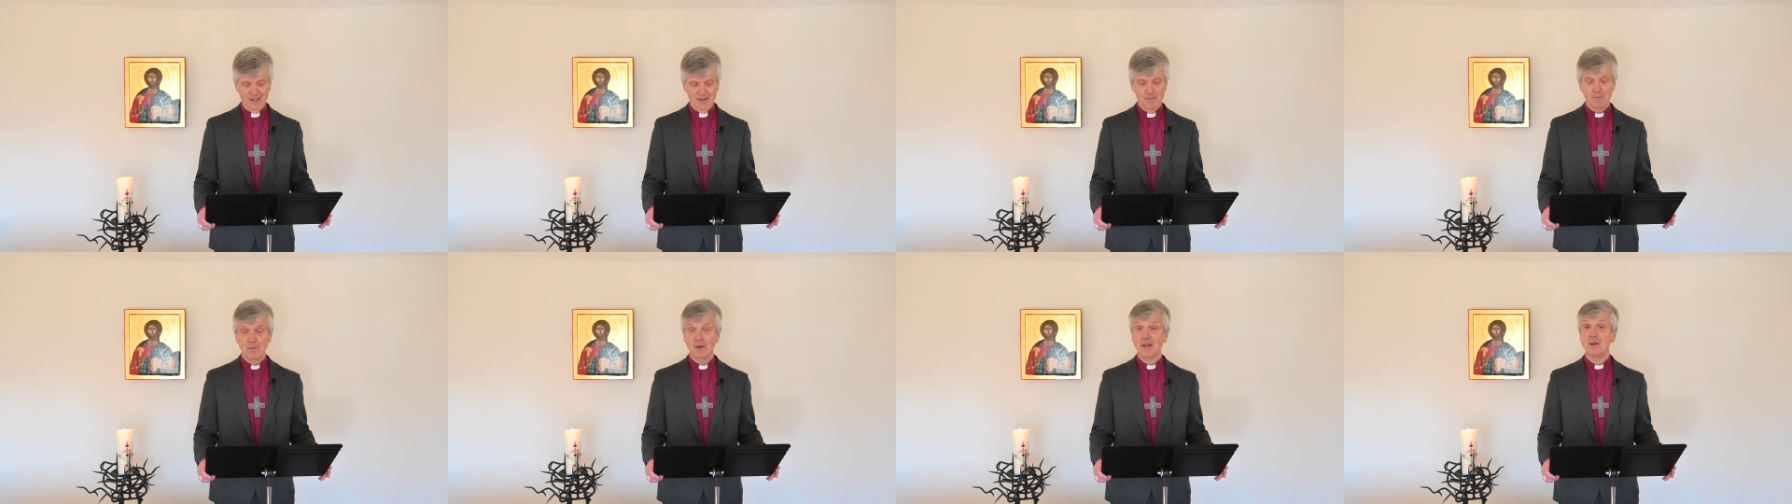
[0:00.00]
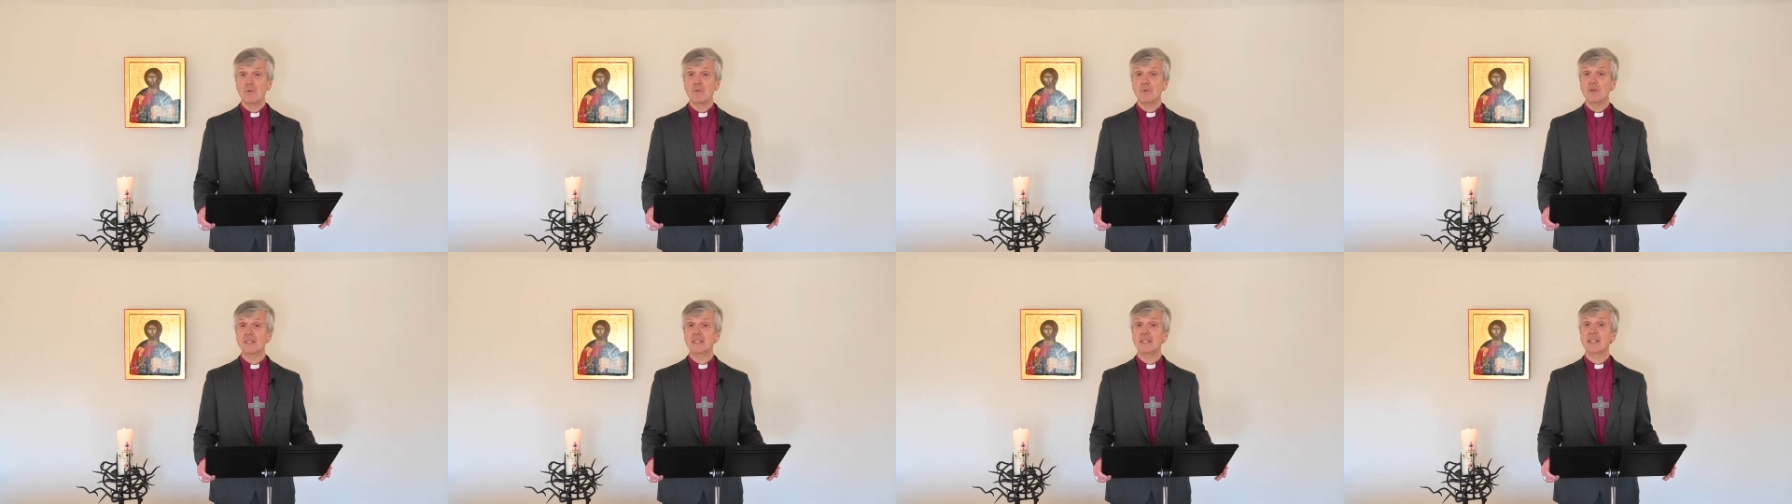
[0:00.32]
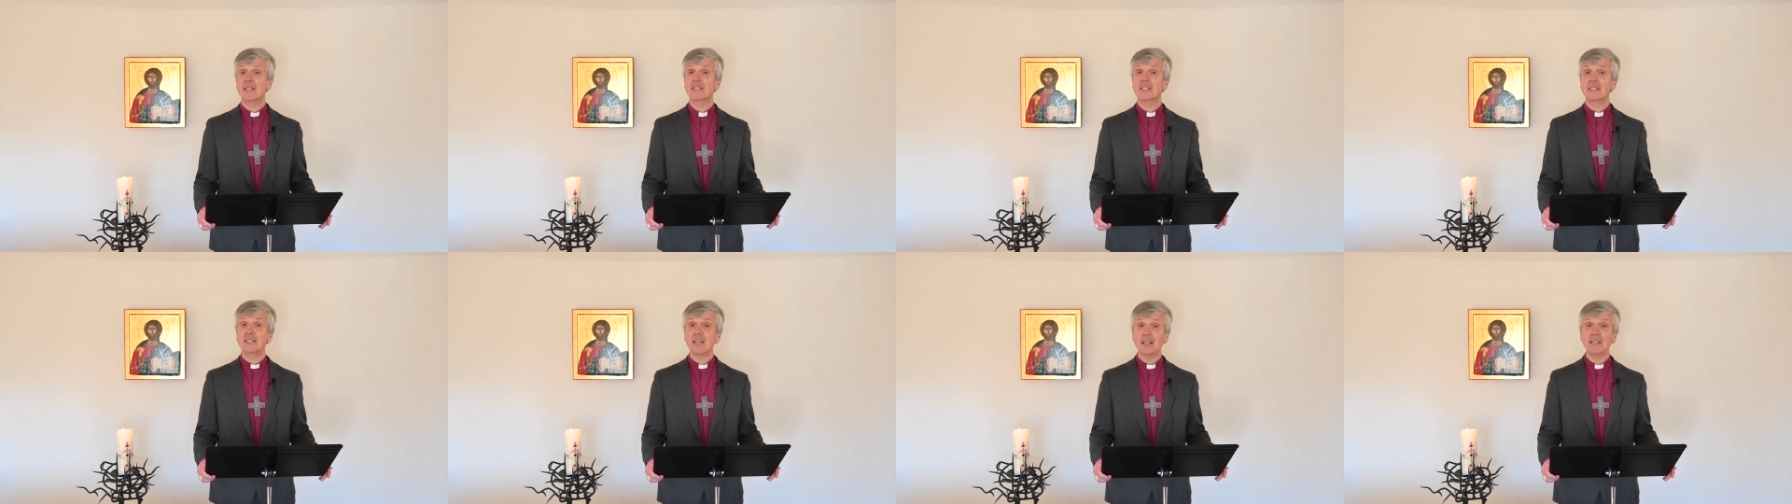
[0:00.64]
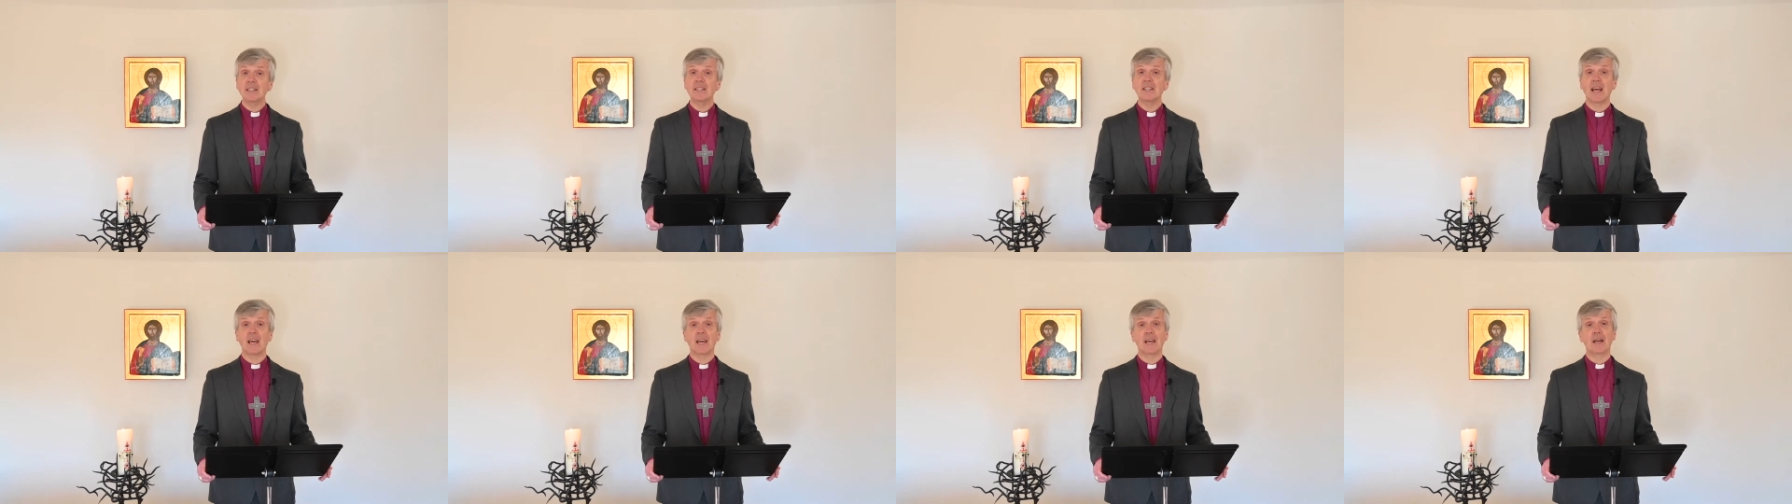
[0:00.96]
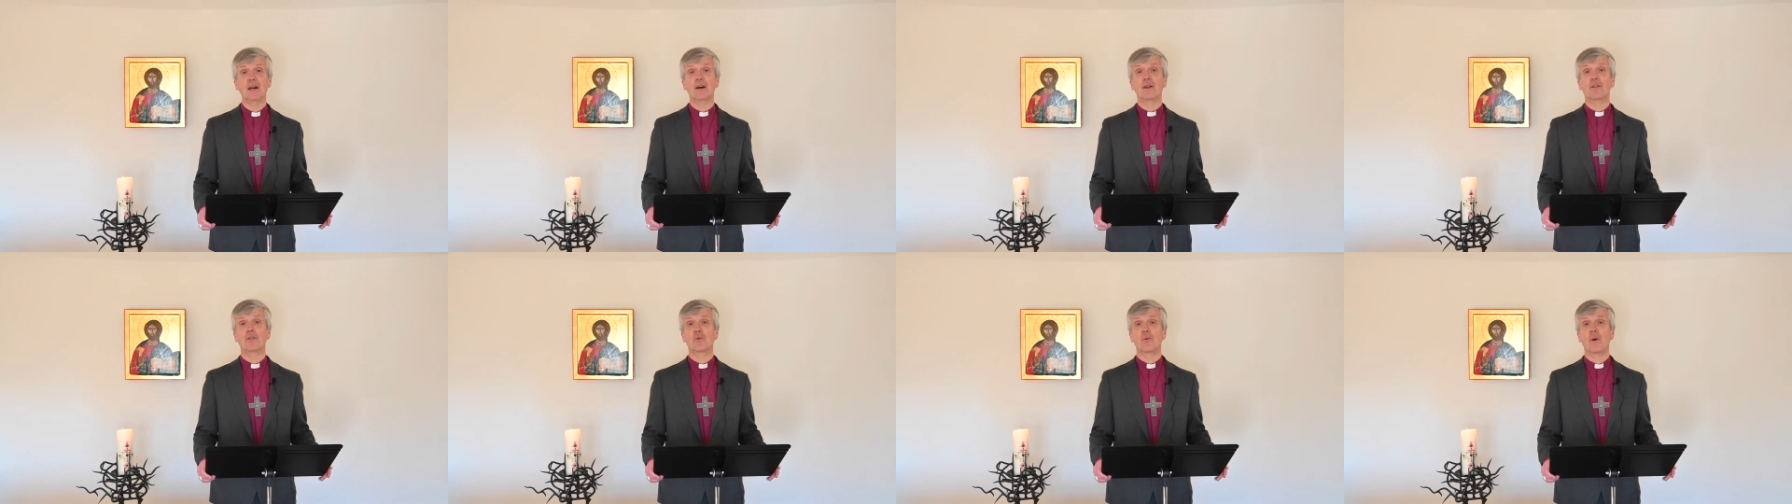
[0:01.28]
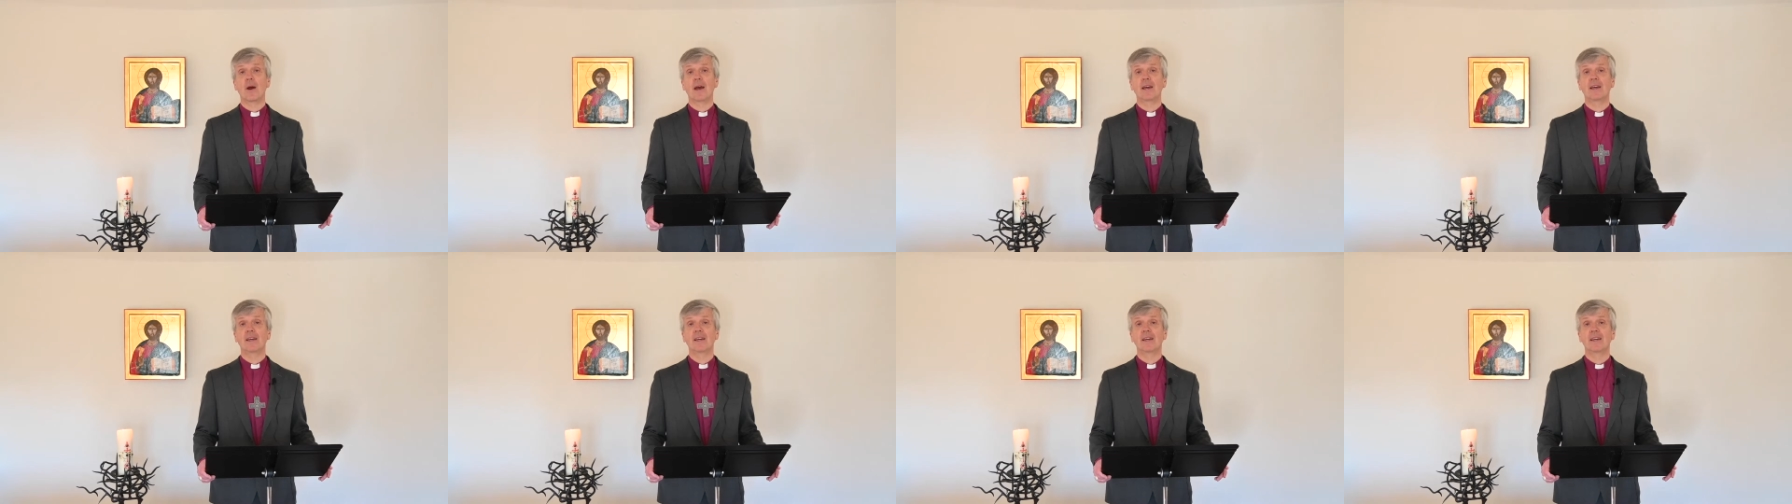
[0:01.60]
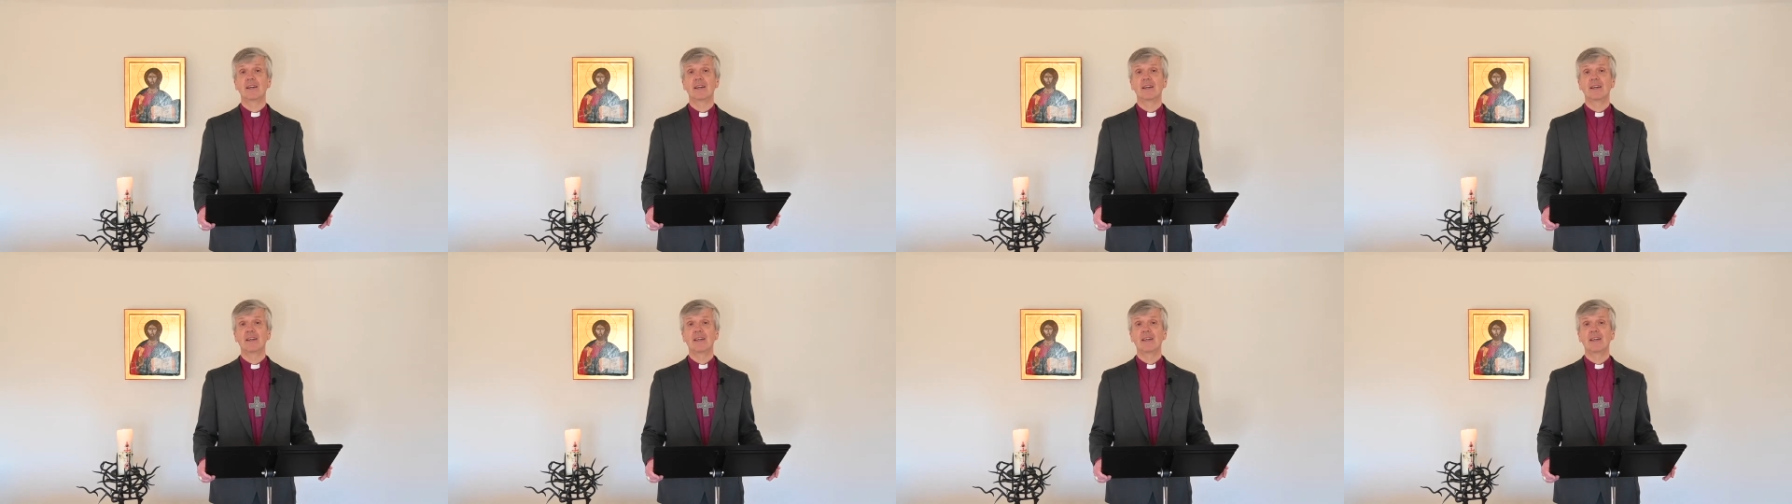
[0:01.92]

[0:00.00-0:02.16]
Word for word: But it was the Sunday earthquake